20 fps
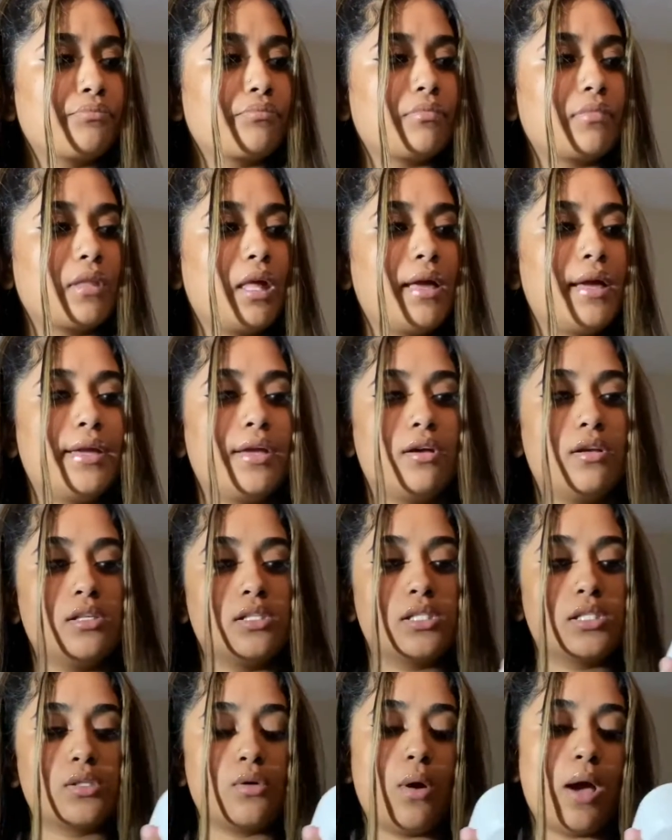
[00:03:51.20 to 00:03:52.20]
I
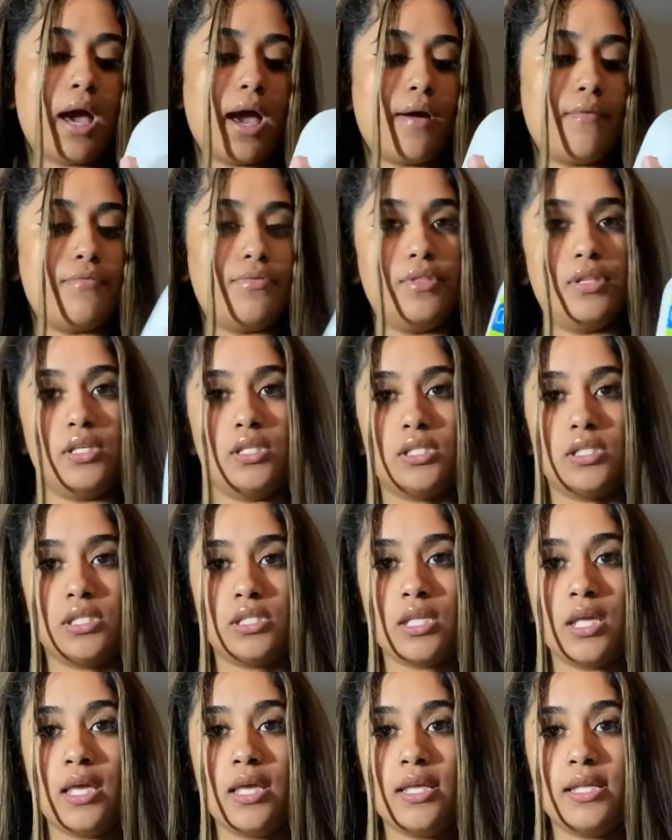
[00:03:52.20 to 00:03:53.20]
also have this
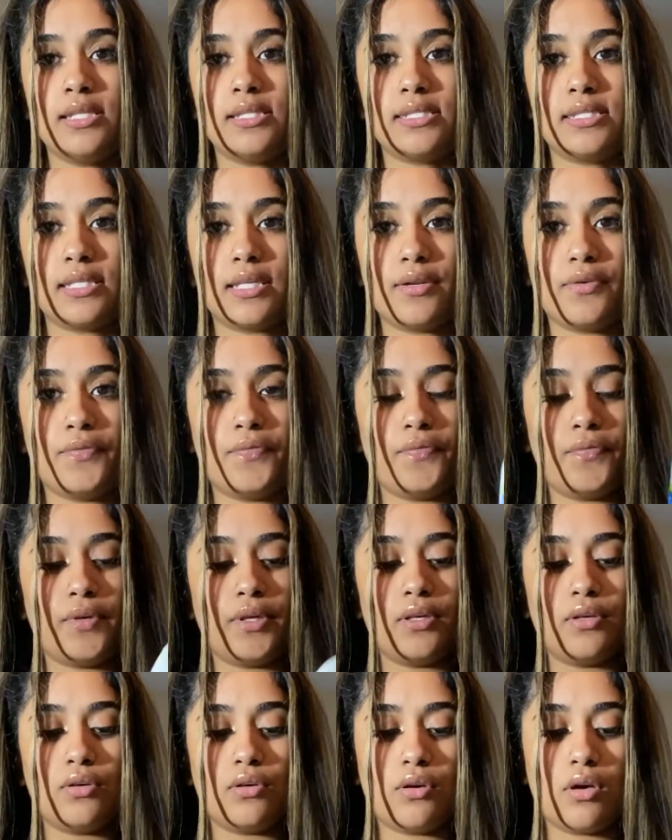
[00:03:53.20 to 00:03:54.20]

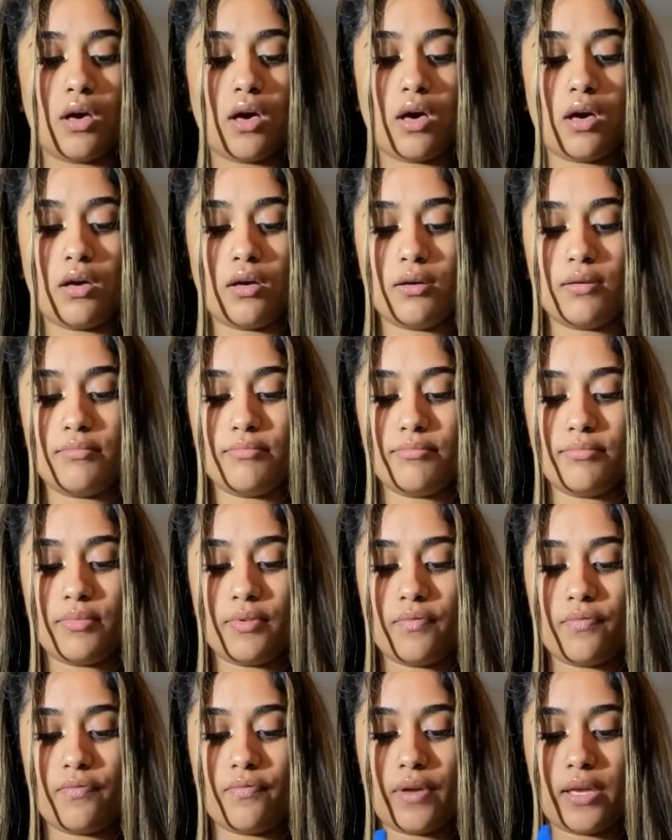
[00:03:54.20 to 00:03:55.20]
Cetaphil
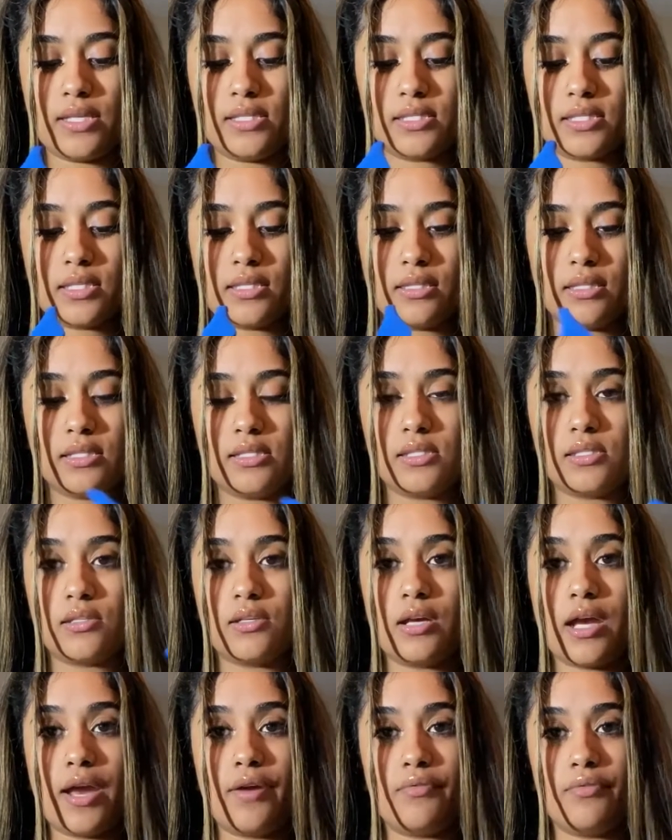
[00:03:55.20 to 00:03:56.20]
face cleanser.
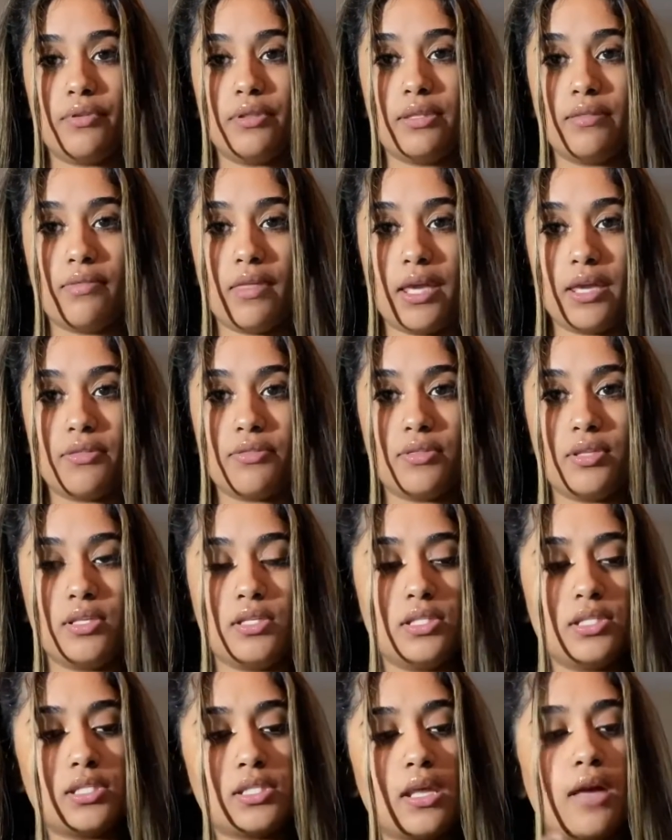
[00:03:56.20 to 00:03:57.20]
I really like
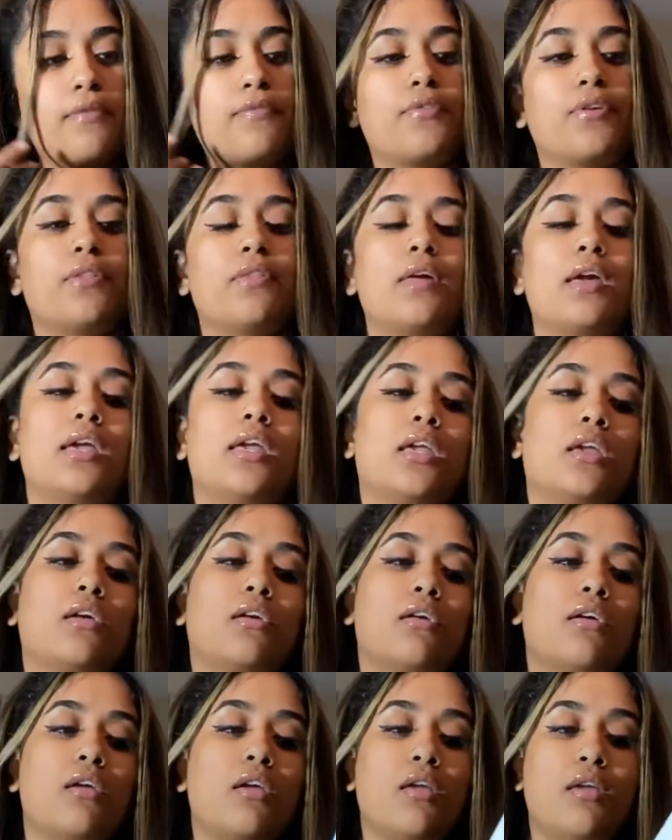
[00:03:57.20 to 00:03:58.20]
this. I feel like
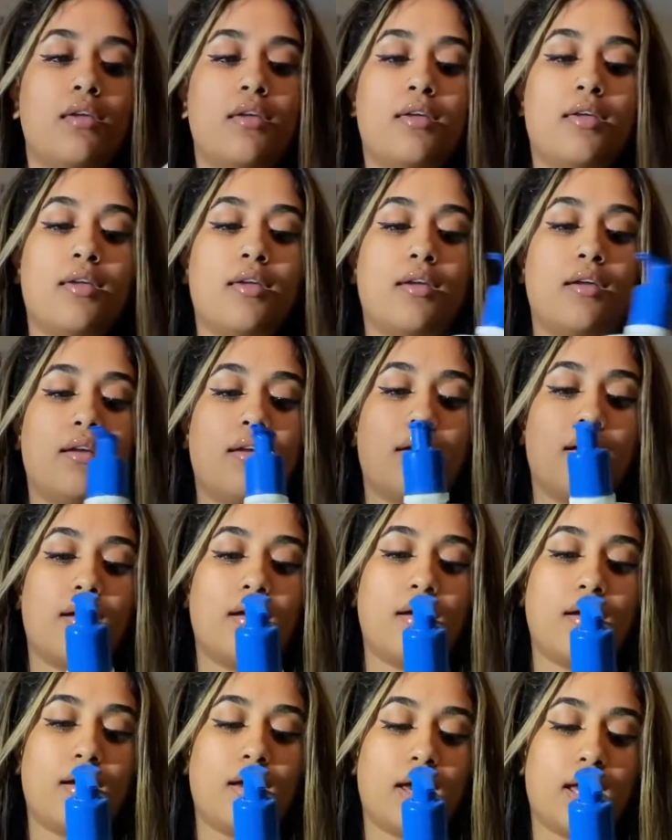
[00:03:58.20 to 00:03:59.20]

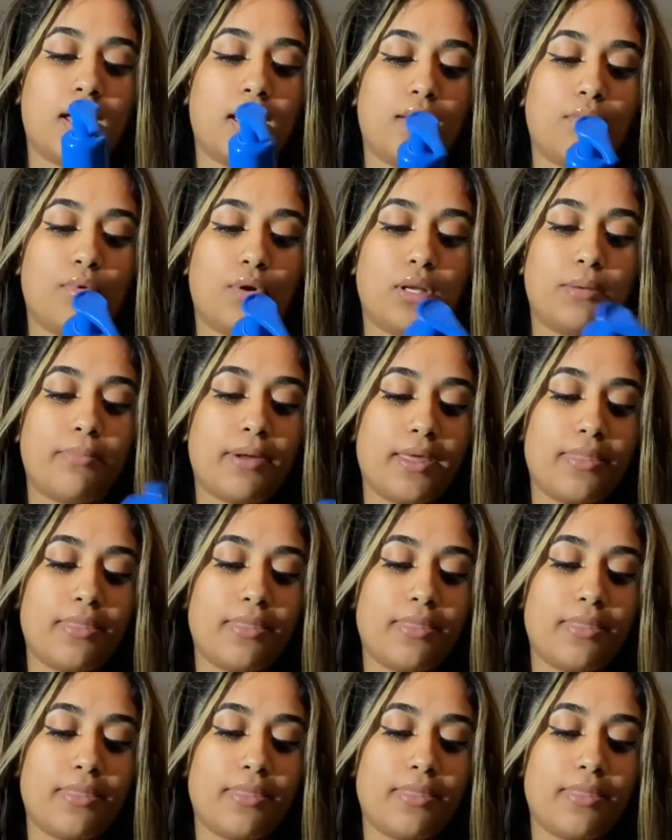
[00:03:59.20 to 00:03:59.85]
I want to buy the